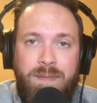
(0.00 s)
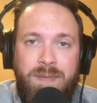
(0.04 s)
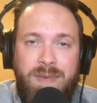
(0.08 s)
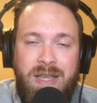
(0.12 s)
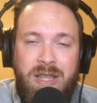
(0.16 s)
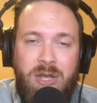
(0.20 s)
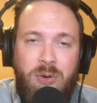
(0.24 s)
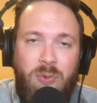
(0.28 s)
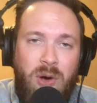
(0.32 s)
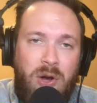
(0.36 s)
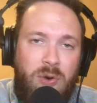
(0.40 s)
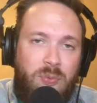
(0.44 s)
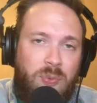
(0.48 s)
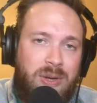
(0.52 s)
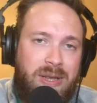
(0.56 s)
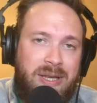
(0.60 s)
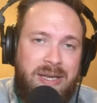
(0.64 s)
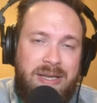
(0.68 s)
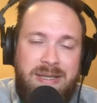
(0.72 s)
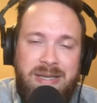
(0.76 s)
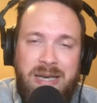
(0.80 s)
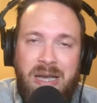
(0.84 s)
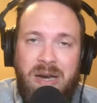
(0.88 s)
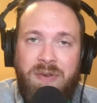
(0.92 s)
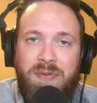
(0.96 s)
Neither one
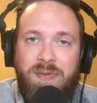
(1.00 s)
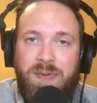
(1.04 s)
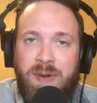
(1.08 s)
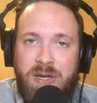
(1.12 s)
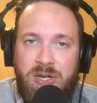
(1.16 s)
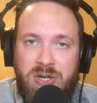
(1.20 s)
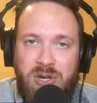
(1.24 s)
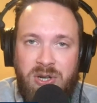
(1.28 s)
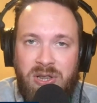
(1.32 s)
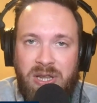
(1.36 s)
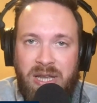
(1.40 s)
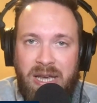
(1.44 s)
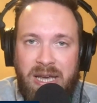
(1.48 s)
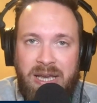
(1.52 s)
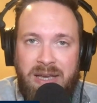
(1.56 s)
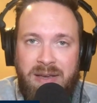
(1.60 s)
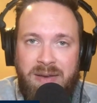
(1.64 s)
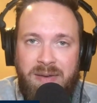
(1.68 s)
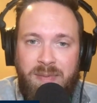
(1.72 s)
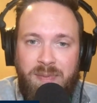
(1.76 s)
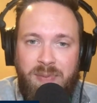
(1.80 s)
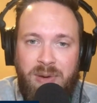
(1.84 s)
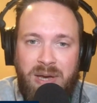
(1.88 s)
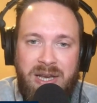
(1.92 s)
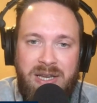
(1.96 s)
really did efficiently
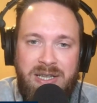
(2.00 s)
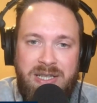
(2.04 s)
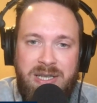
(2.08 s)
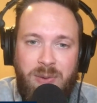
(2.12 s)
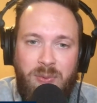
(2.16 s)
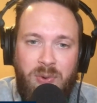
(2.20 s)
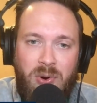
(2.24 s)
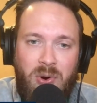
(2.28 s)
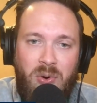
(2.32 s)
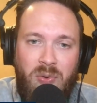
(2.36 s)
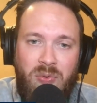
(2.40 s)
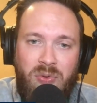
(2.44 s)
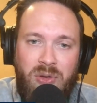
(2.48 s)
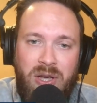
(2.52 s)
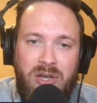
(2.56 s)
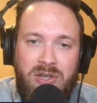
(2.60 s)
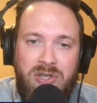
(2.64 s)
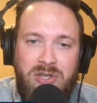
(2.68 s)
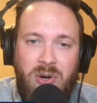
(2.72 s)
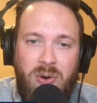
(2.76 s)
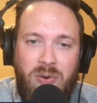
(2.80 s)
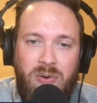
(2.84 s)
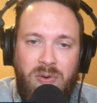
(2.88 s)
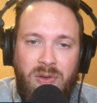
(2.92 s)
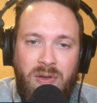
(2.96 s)
because there were only a
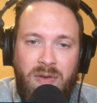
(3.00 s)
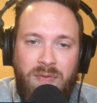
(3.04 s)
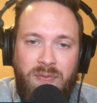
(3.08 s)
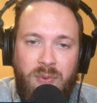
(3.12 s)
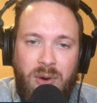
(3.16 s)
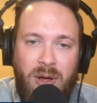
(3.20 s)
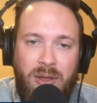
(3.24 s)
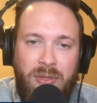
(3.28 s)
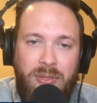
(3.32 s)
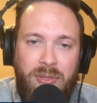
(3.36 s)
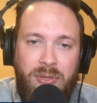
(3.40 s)
total of,